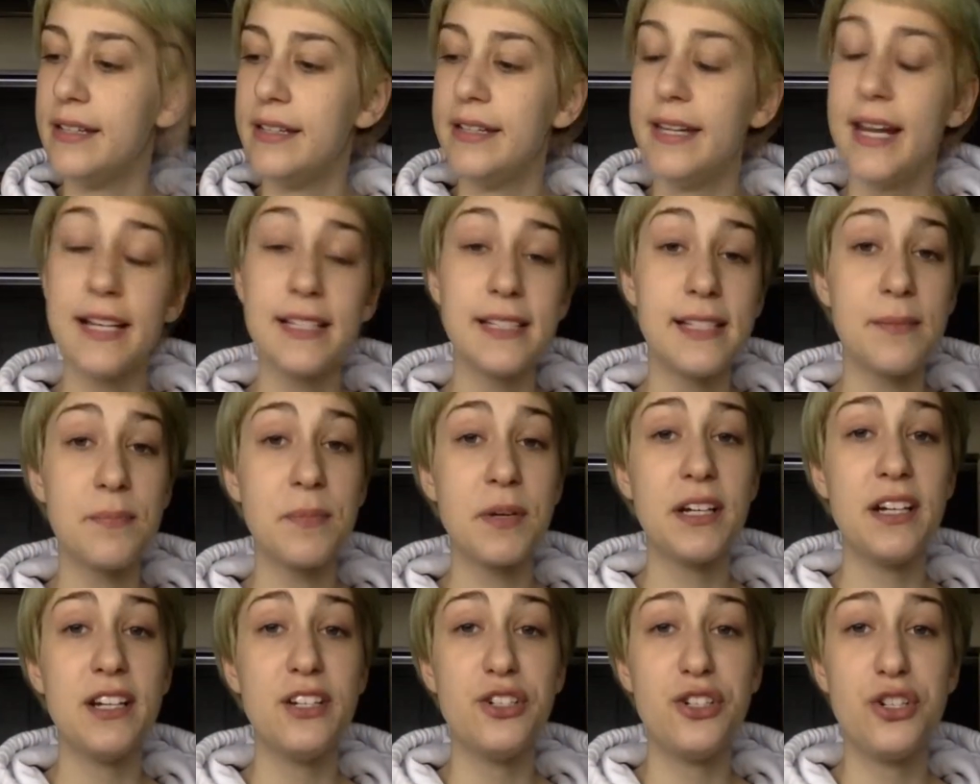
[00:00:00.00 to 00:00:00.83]
Next, I'm
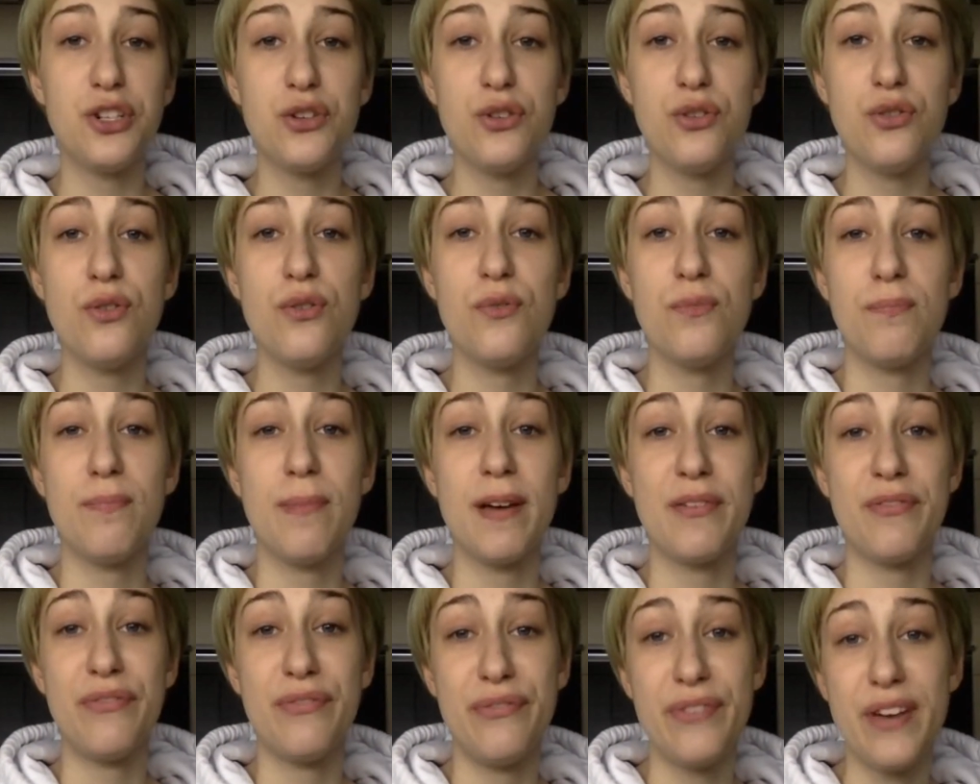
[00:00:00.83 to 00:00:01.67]
gonna do
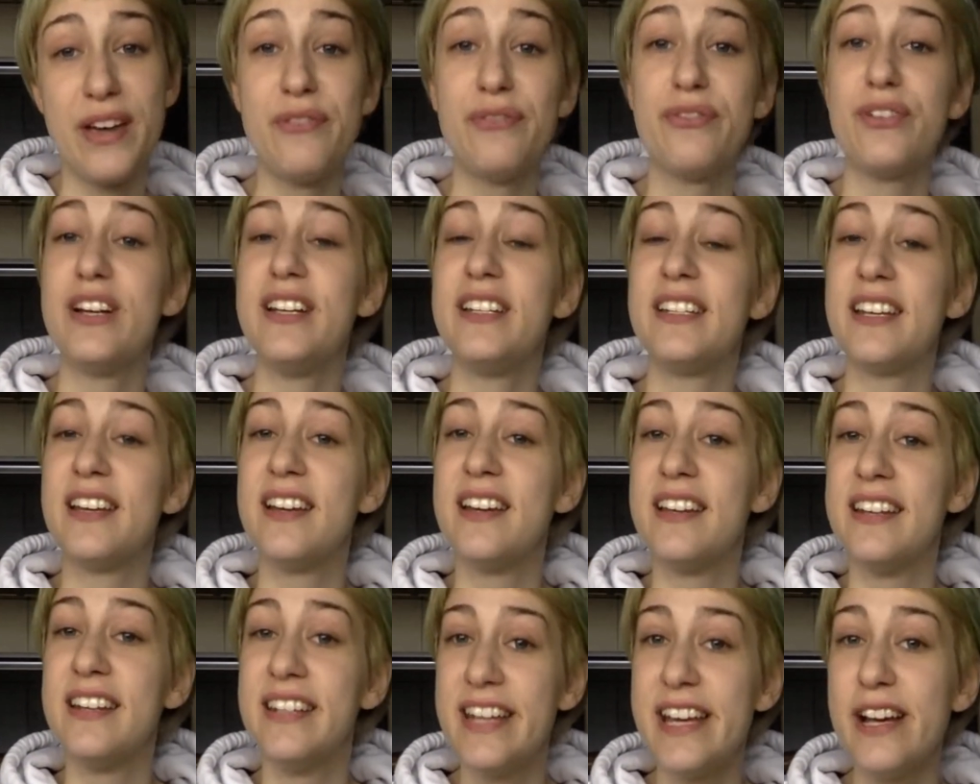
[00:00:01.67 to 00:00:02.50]
my favorite
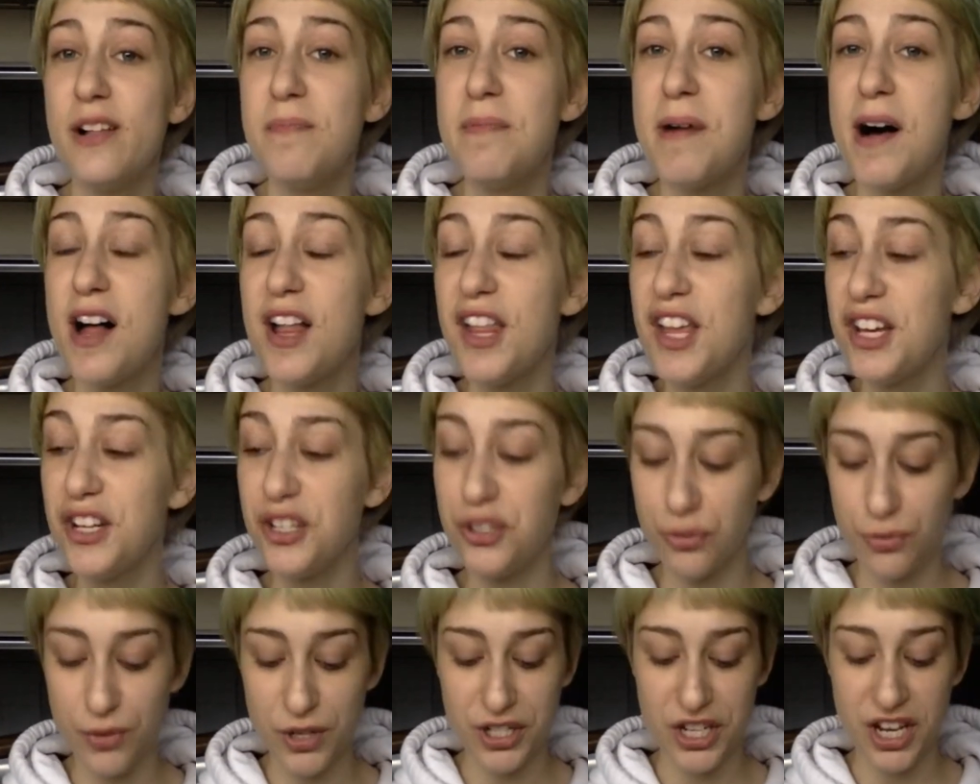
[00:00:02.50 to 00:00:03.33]
nail
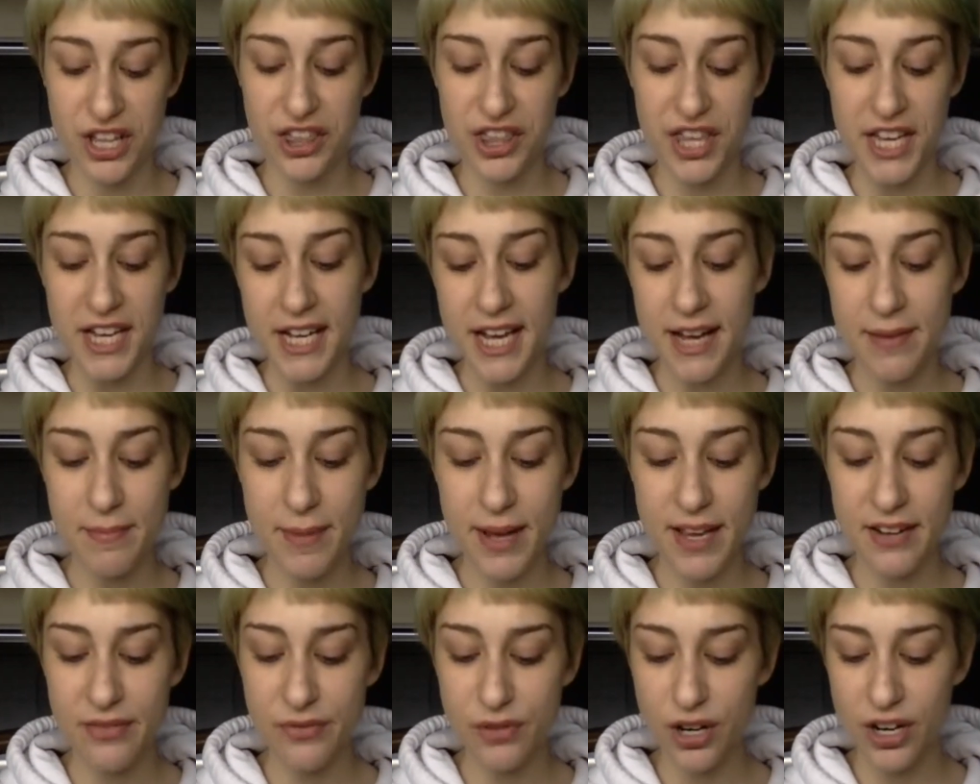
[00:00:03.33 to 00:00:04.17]
polish, which I think I
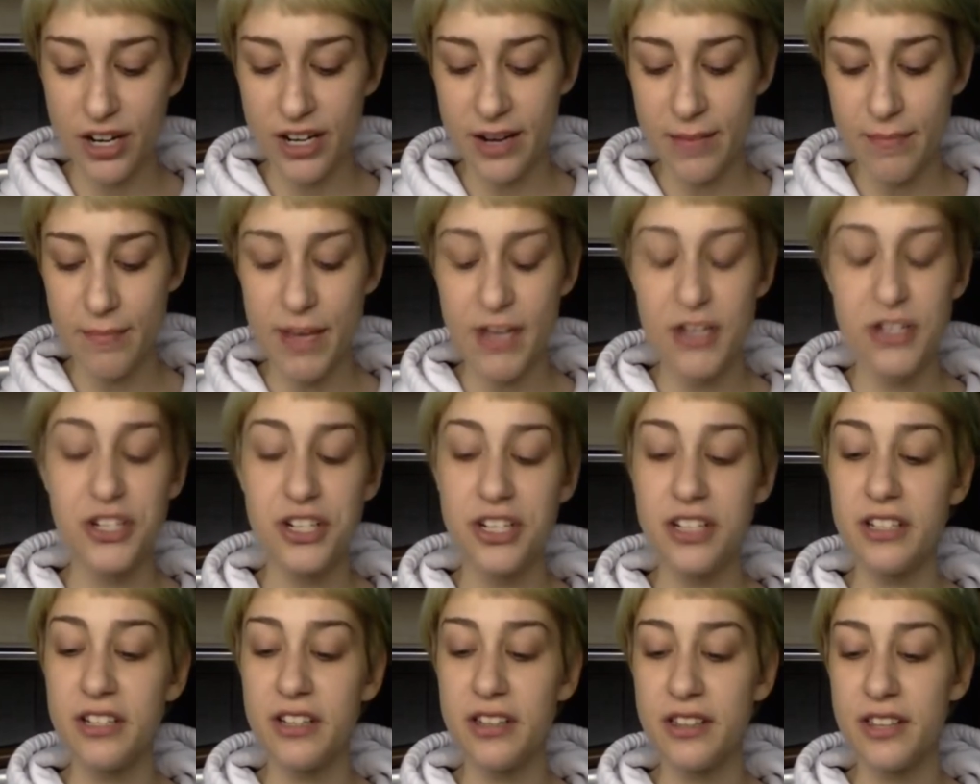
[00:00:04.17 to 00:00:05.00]
might have already
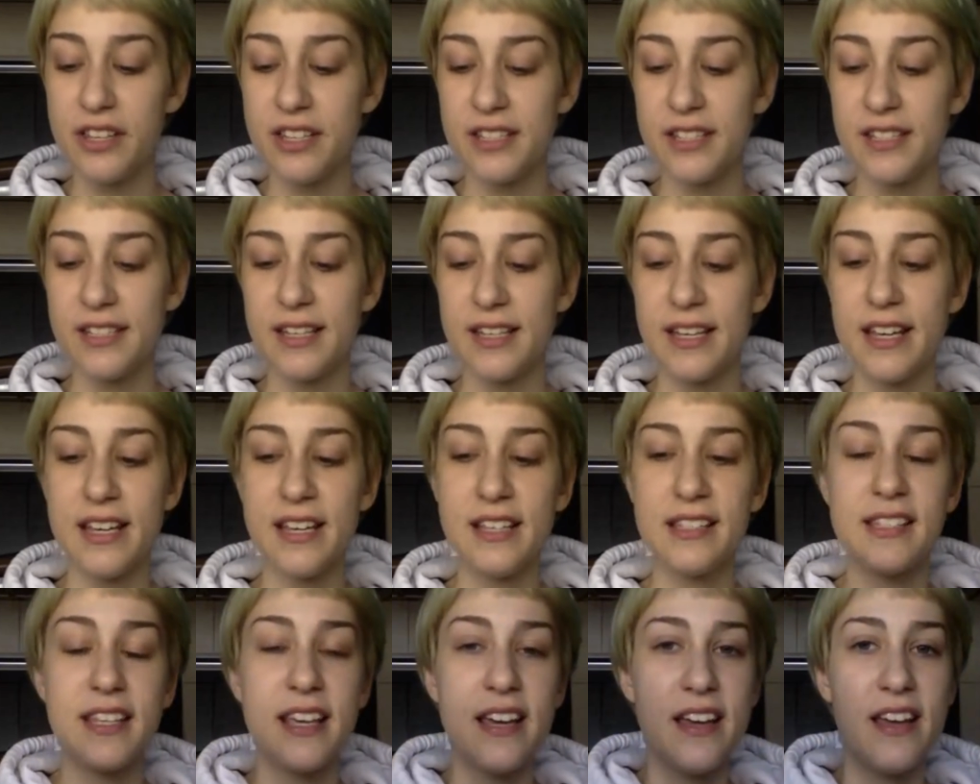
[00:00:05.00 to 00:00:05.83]
mentioned. This
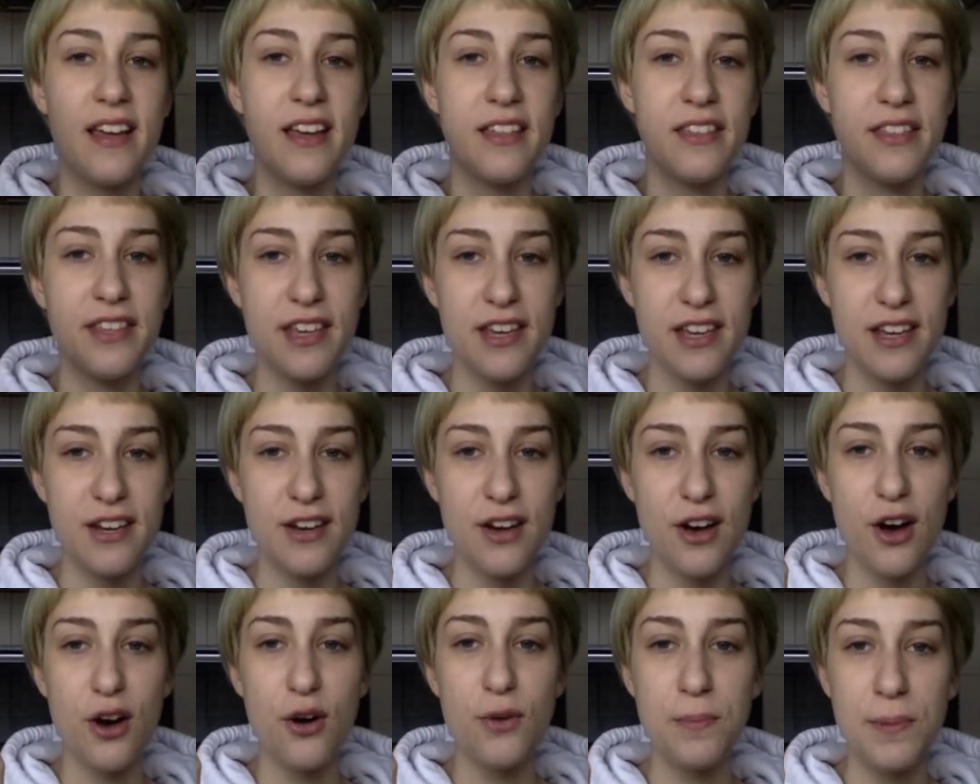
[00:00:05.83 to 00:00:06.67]
is
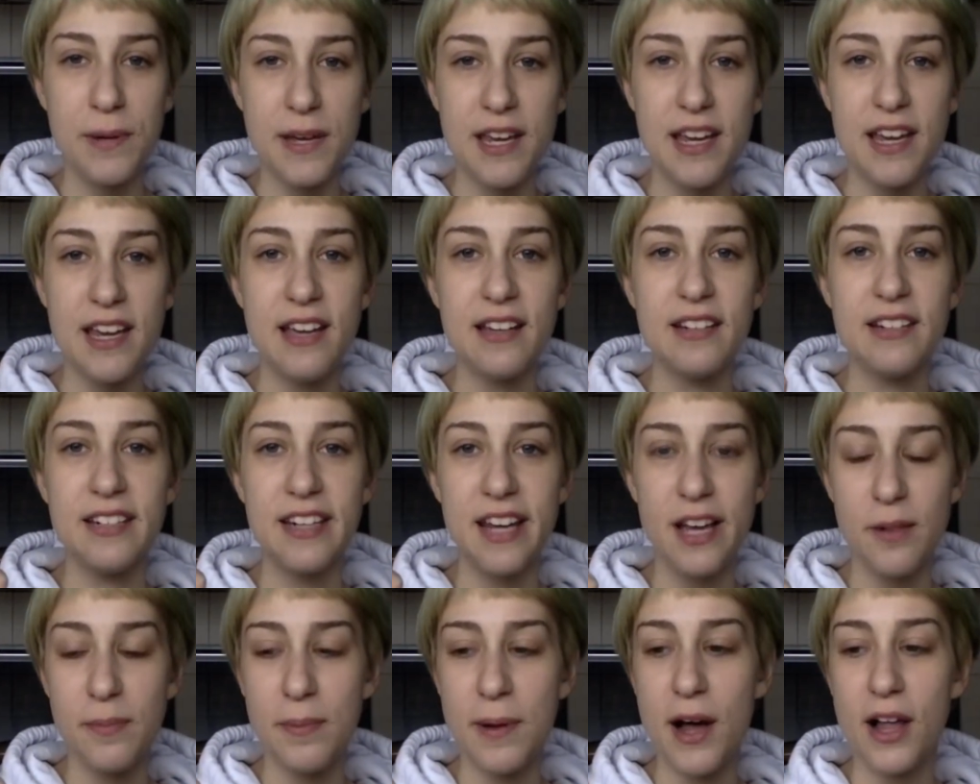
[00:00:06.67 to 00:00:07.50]
the OP
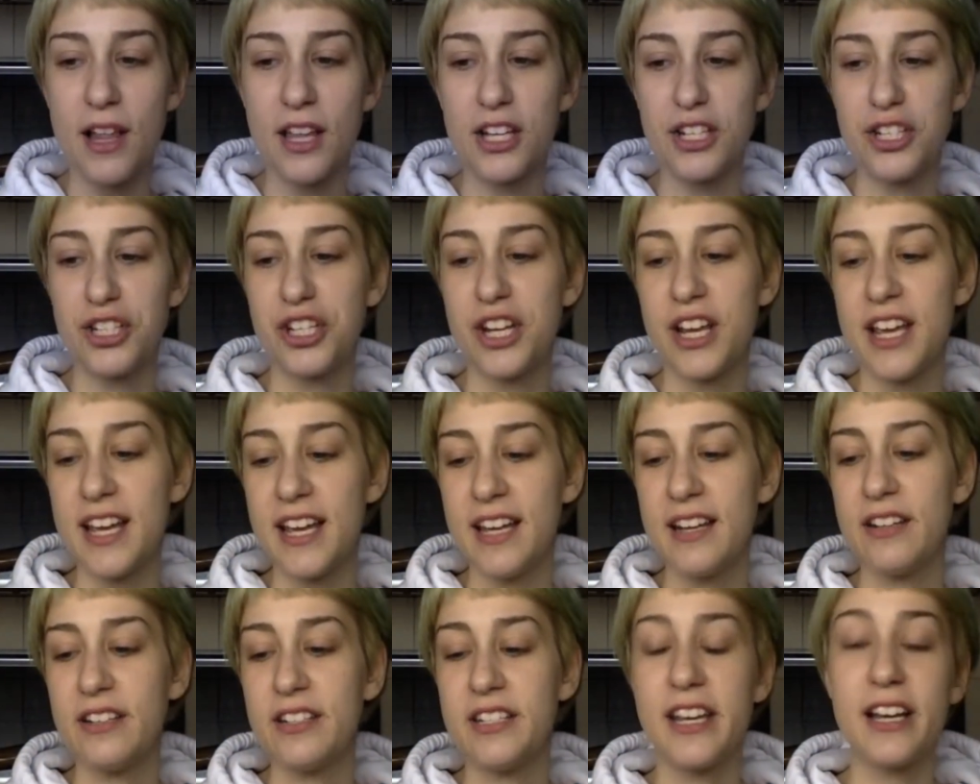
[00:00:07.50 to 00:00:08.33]
nail polish
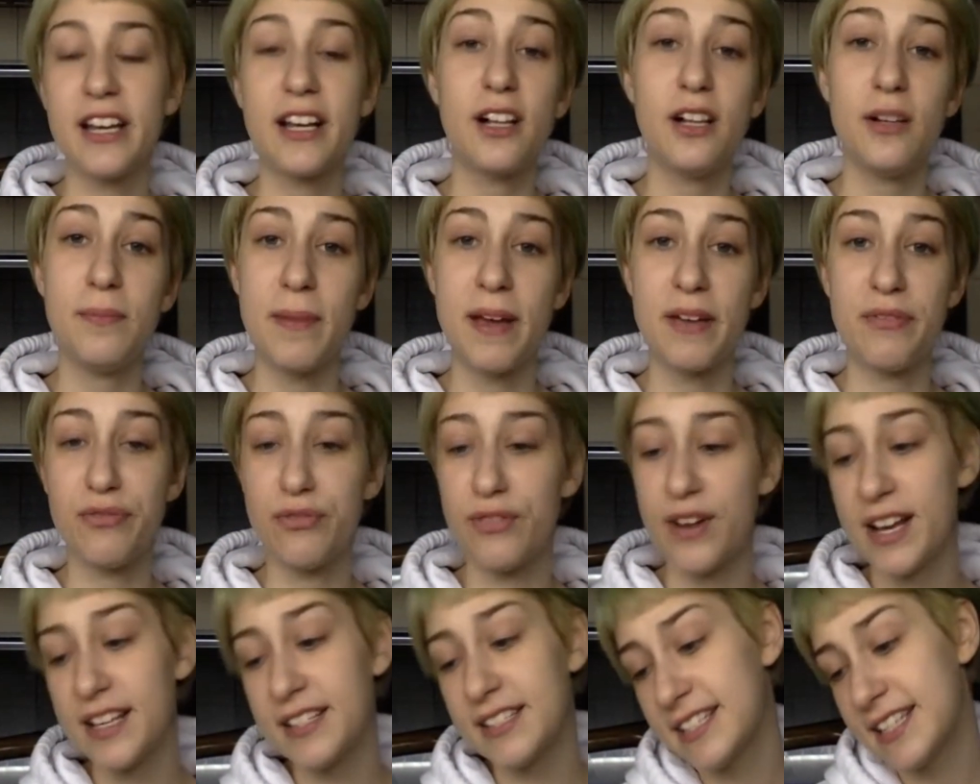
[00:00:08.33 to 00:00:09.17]
in Tickle My
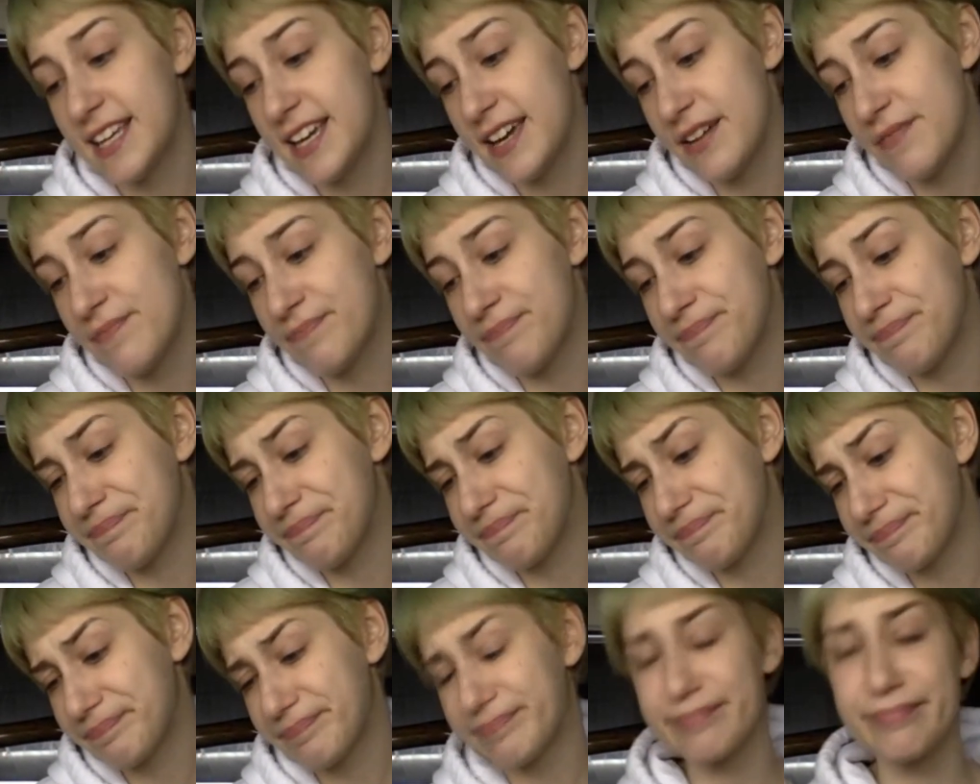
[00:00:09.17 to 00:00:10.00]
Francie.
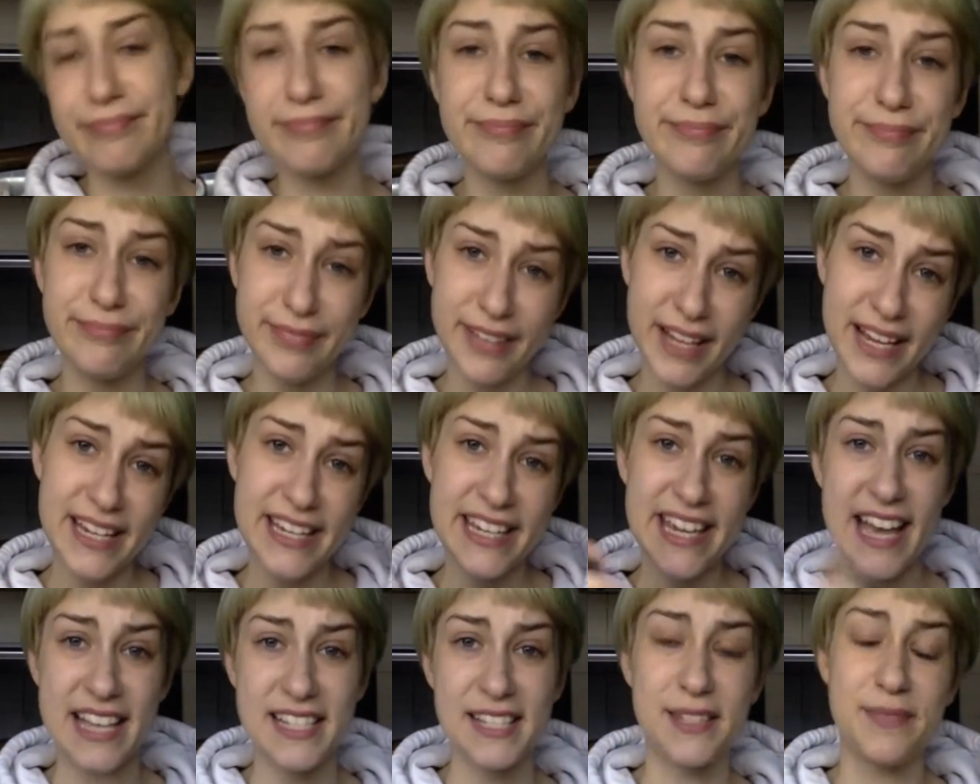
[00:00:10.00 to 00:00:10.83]

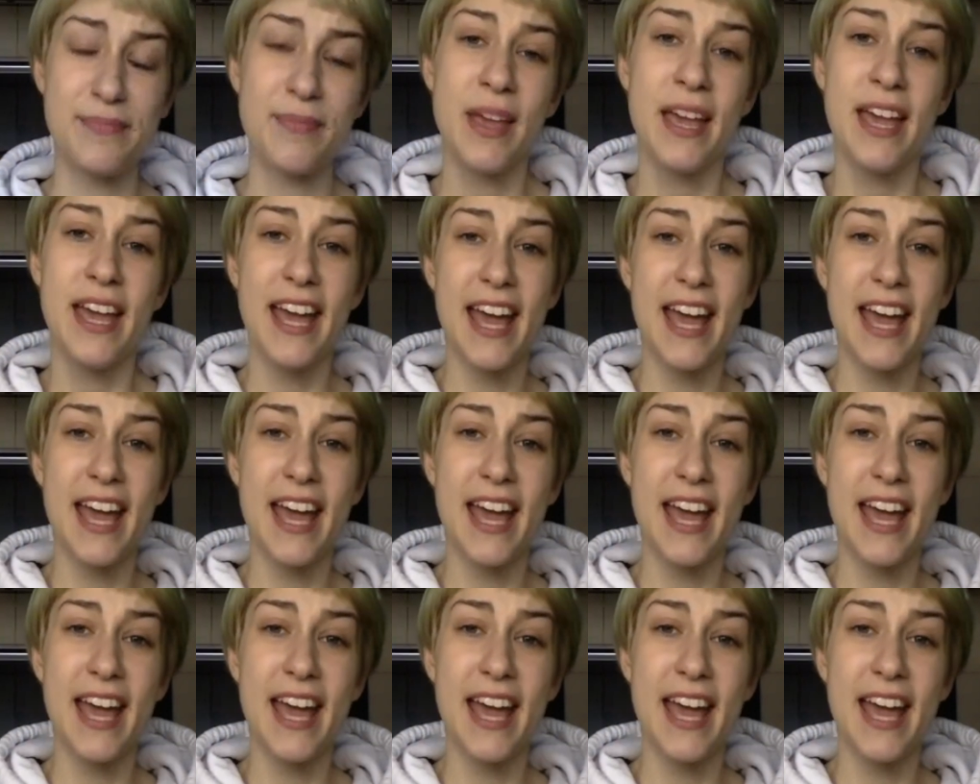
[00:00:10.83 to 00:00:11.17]
Yes.